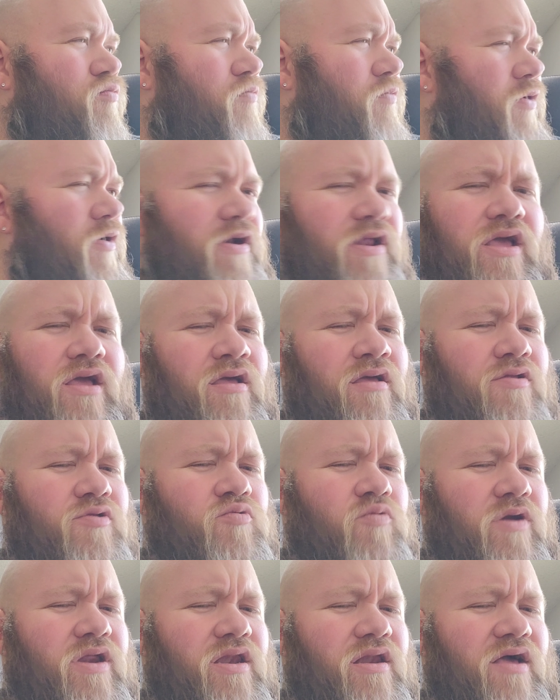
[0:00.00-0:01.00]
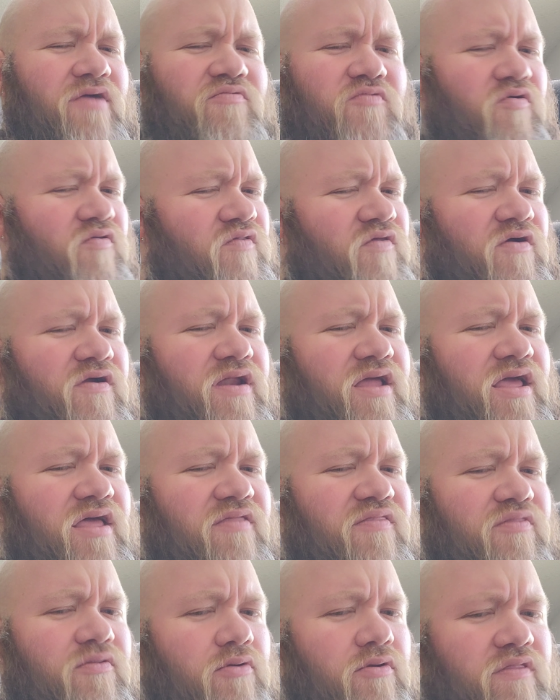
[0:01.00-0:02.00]
30th, 29th or
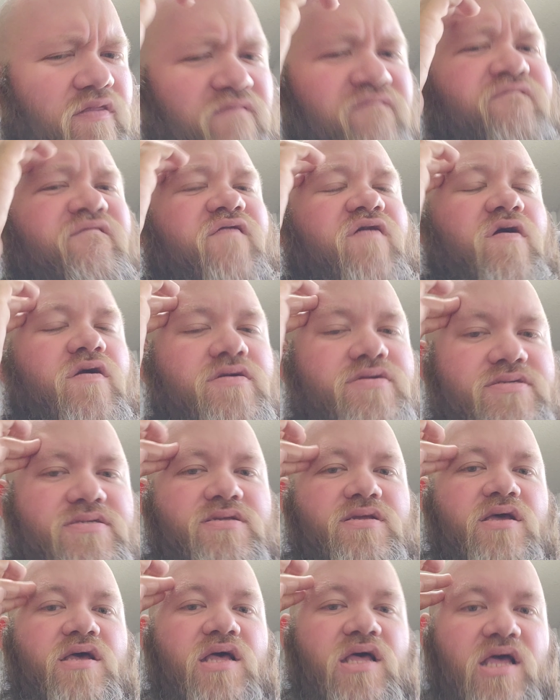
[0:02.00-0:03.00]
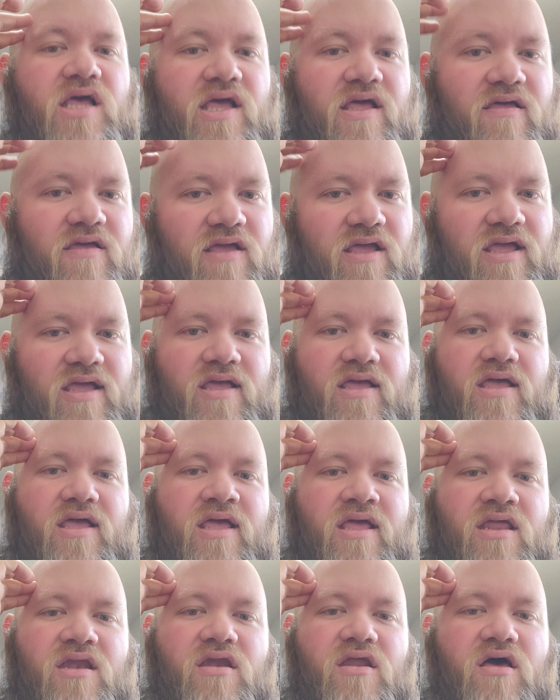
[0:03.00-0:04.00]
30th through the 1st
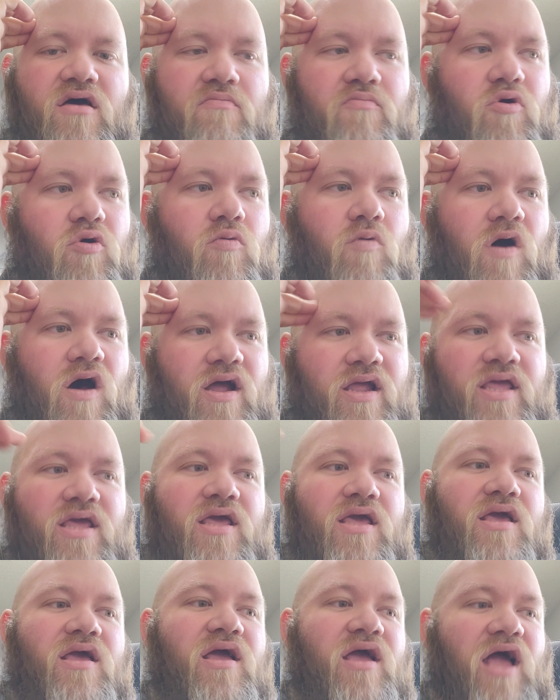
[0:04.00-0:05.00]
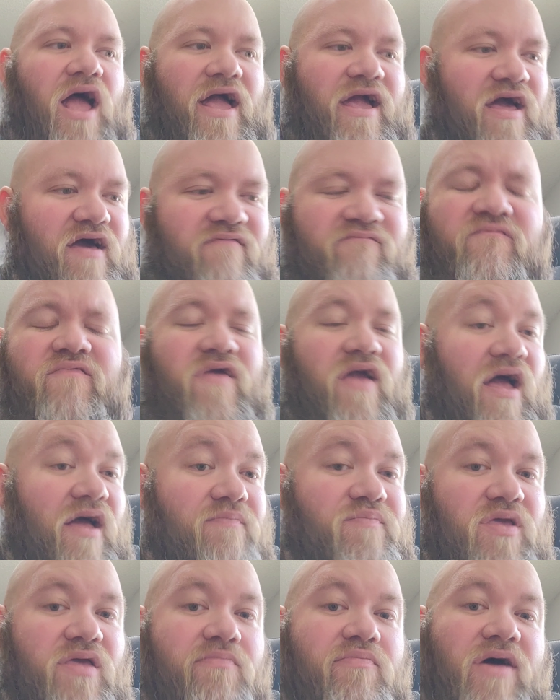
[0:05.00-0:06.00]
in uh, Milwaukee. I got
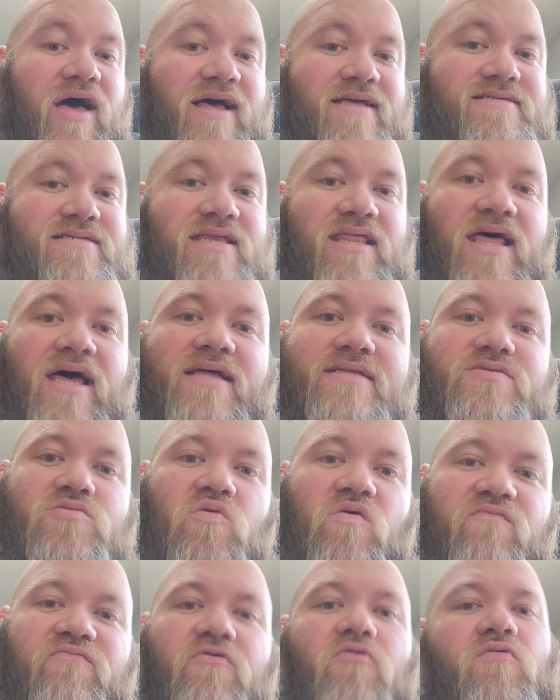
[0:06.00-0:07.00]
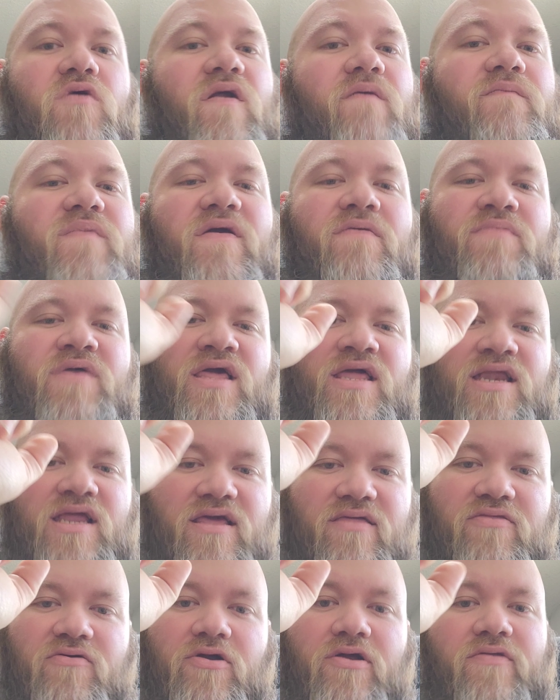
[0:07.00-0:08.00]
VIP pass to that. So if you want to meet me at
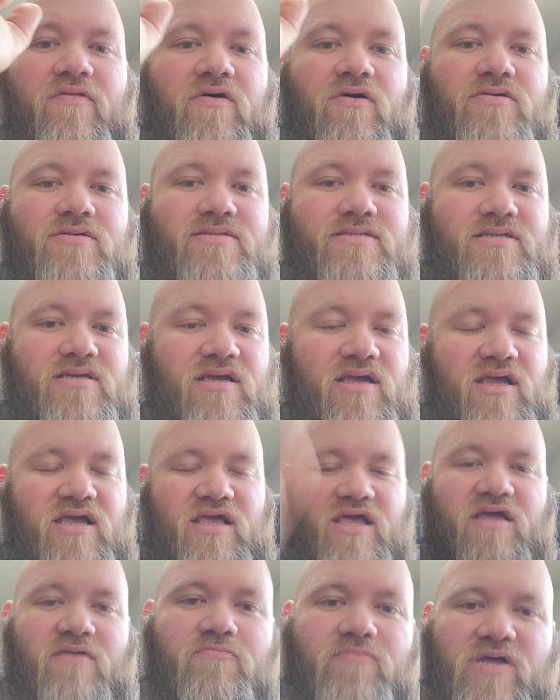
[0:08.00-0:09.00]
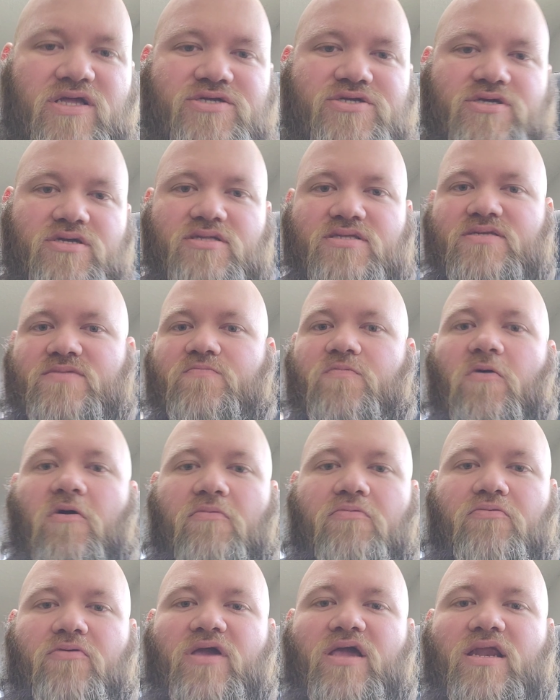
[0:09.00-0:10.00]
either of those conventions, feel
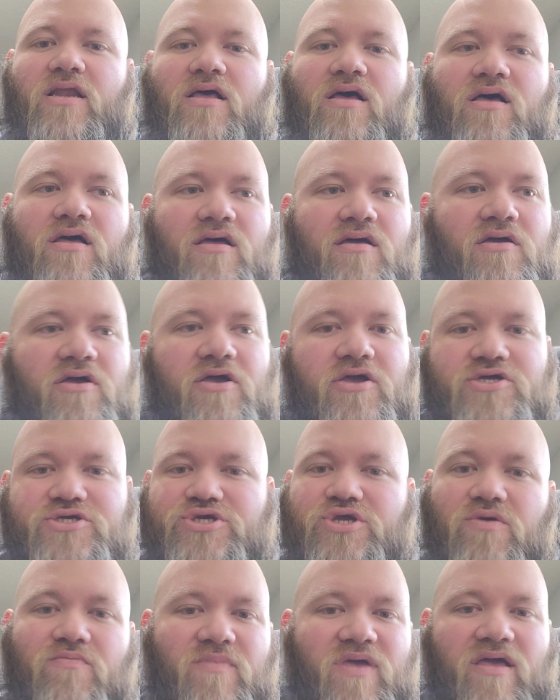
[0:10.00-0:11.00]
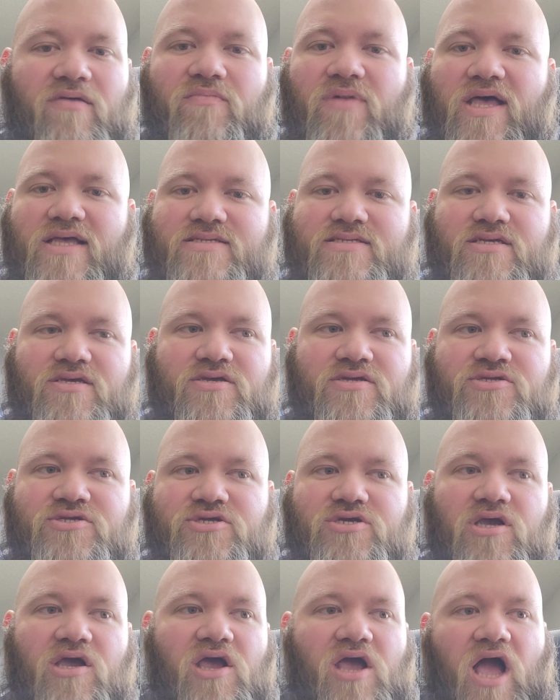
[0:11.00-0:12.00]
free to shoot me a
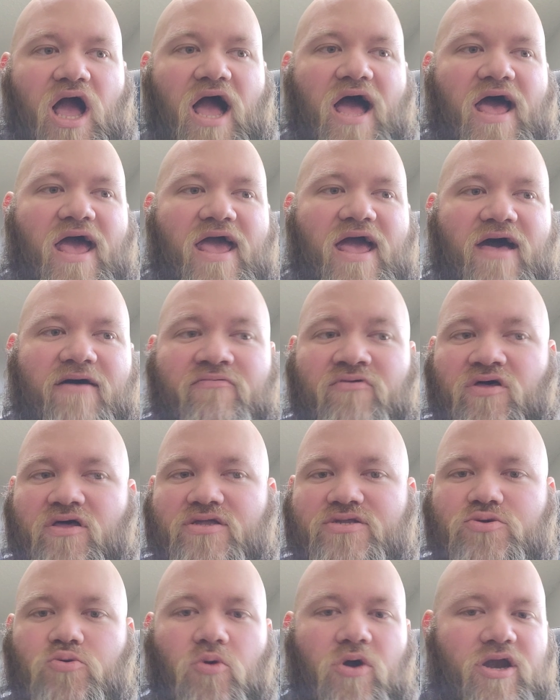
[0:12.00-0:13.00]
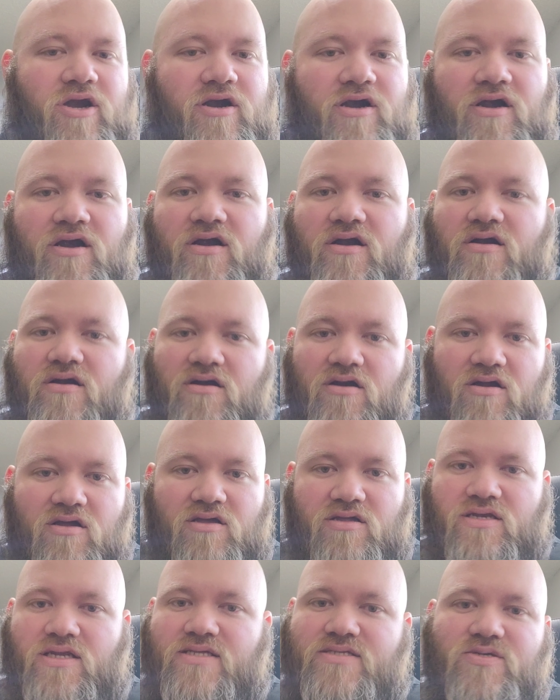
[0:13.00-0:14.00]
message. I have a Twitter,
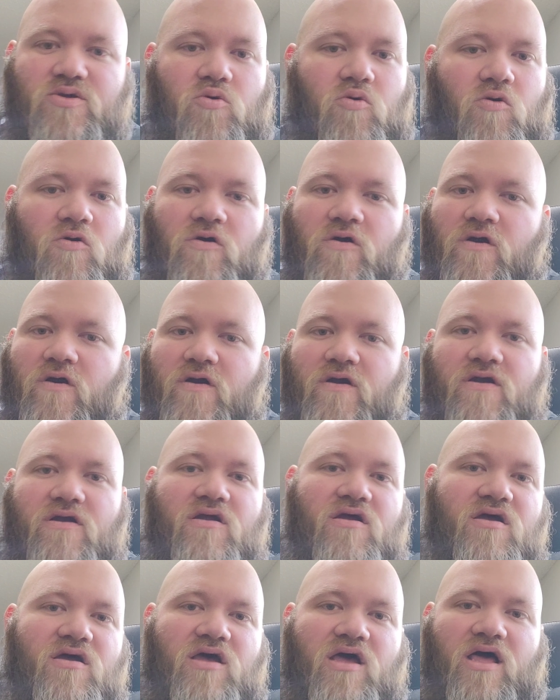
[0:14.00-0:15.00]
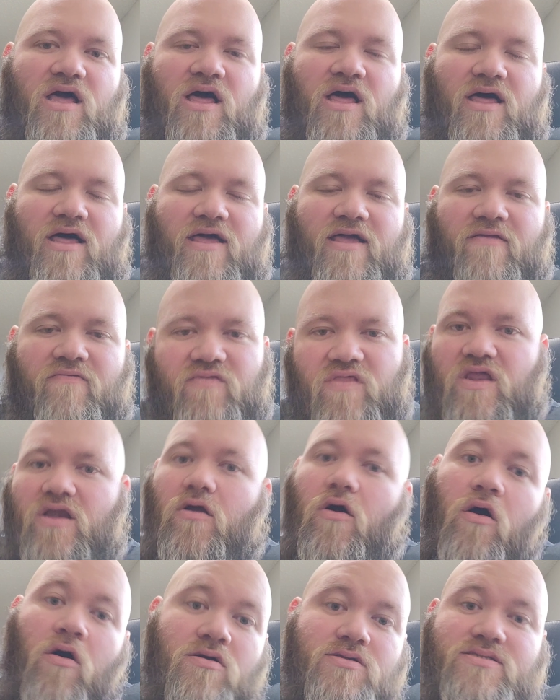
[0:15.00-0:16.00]
Discord, uh, and then
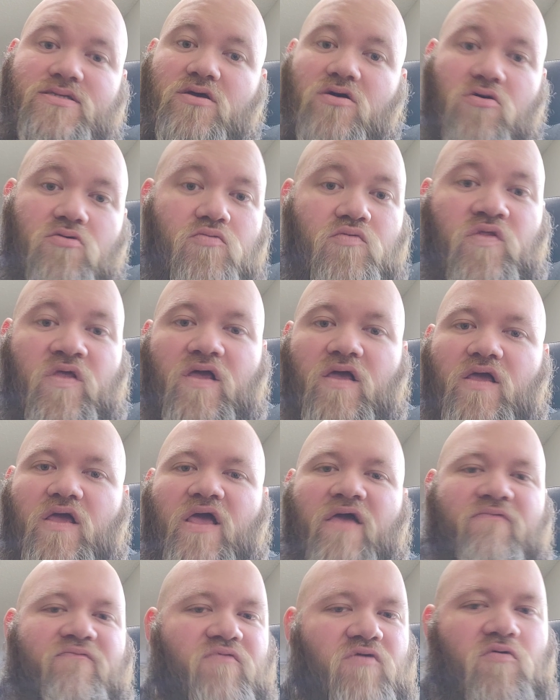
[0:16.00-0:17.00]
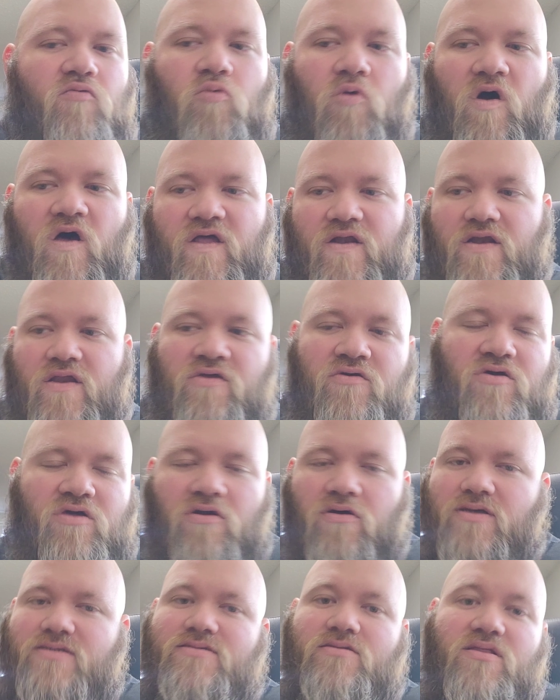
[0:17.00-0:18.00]
also, if you want, you can
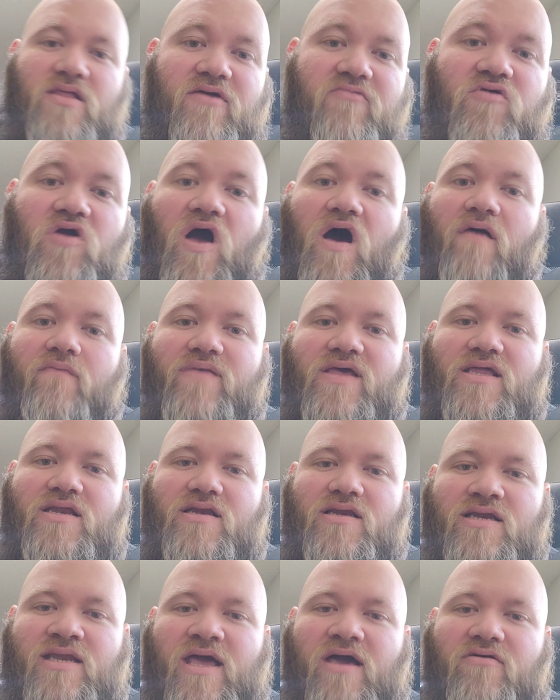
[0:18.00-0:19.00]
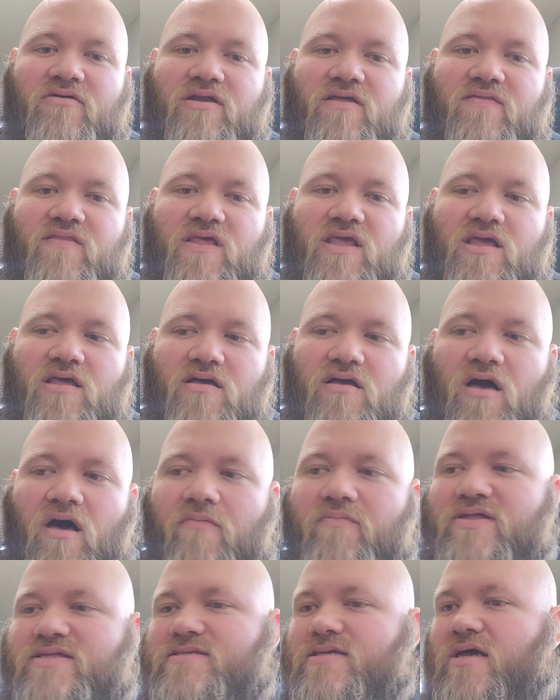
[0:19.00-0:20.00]
also leave a comment down in the uh,
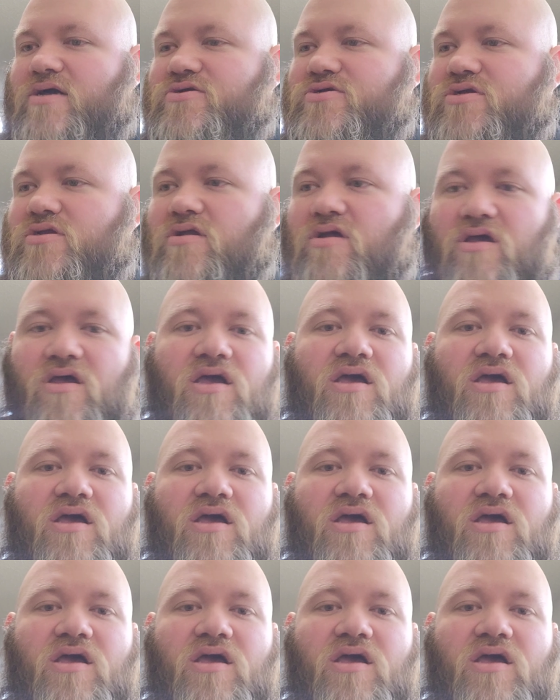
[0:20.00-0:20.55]
comment section.